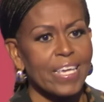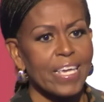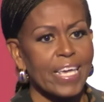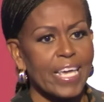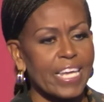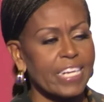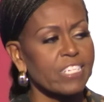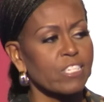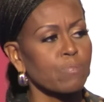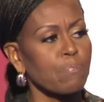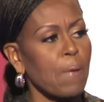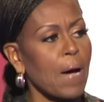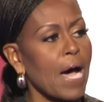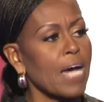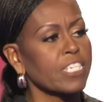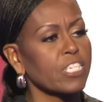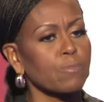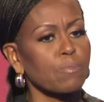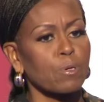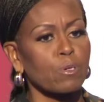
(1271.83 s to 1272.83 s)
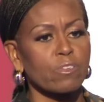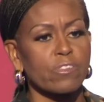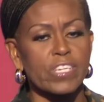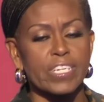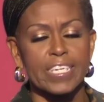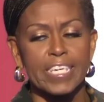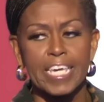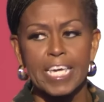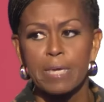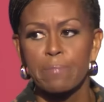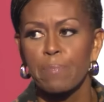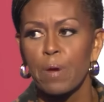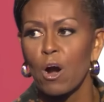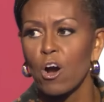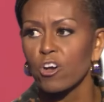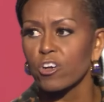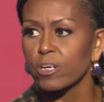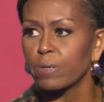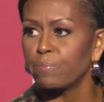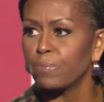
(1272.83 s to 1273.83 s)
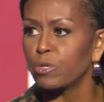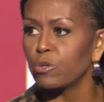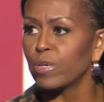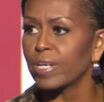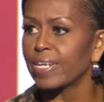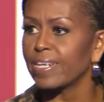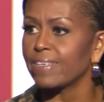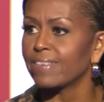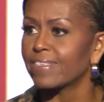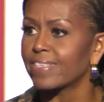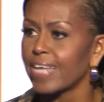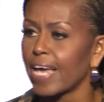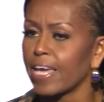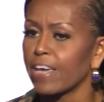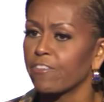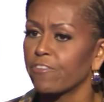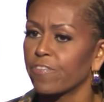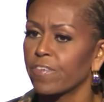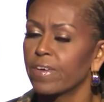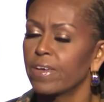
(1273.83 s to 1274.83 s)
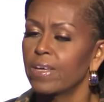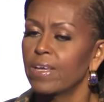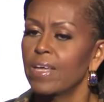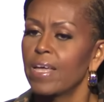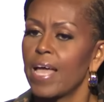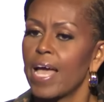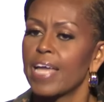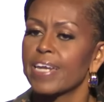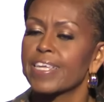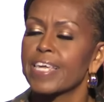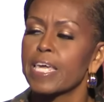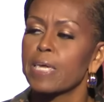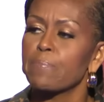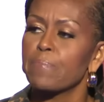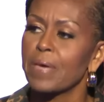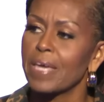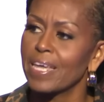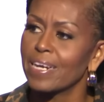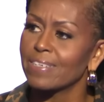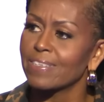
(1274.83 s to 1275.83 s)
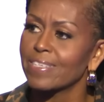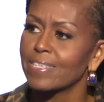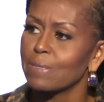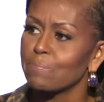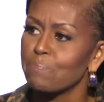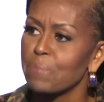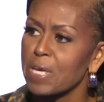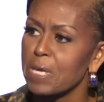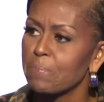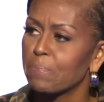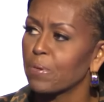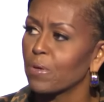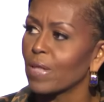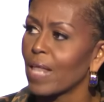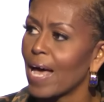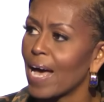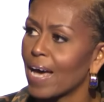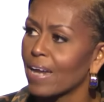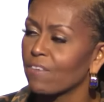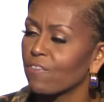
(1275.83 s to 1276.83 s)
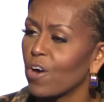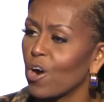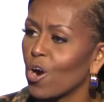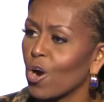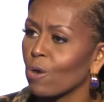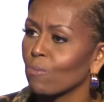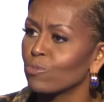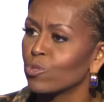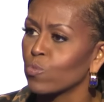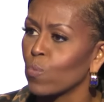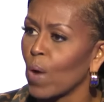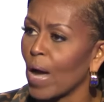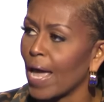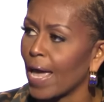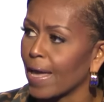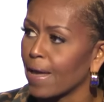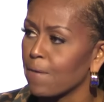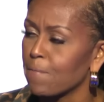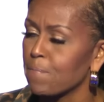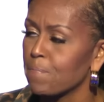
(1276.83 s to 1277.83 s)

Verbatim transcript: it is possible to keep our community safe and keep innocent people out of harm's way.